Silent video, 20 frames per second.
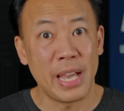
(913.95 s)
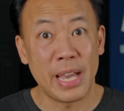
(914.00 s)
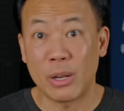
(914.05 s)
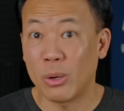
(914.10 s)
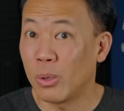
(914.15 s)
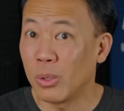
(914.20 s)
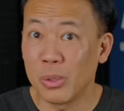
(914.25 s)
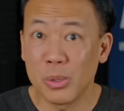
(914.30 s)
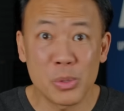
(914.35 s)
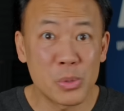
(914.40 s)
and
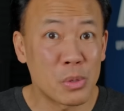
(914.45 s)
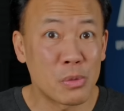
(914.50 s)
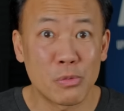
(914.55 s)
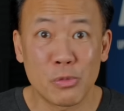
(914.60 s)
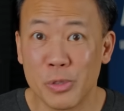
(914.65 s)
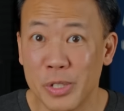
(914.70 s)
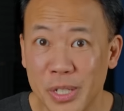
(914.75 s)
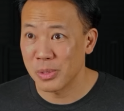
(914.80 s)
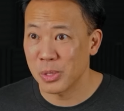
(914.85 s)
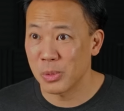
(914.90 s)
all those are
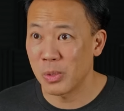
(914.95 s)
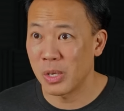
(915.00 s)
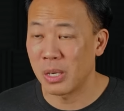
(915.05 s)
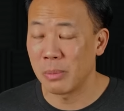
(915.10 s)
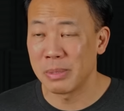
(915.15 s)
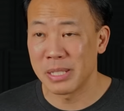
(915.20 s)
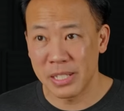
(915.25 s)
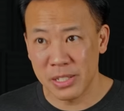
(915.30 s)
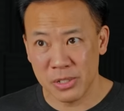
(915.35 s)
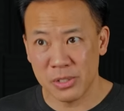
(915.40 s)
free as
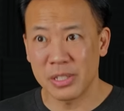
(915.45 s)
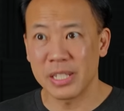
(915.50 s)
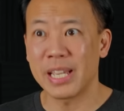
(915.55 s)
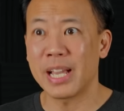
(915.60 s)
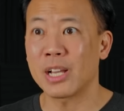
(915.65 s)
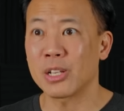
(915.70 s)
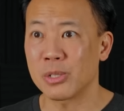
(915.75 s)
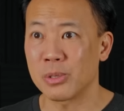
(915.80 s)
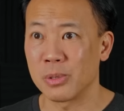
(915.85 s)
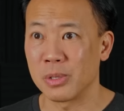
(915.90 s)
well. But these are the
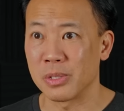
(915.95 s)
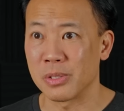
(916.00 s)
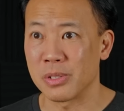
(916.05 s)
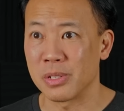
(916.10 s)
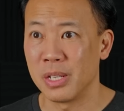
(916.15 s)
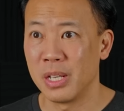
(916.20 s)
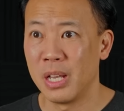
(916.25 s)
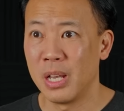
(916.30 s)
extras.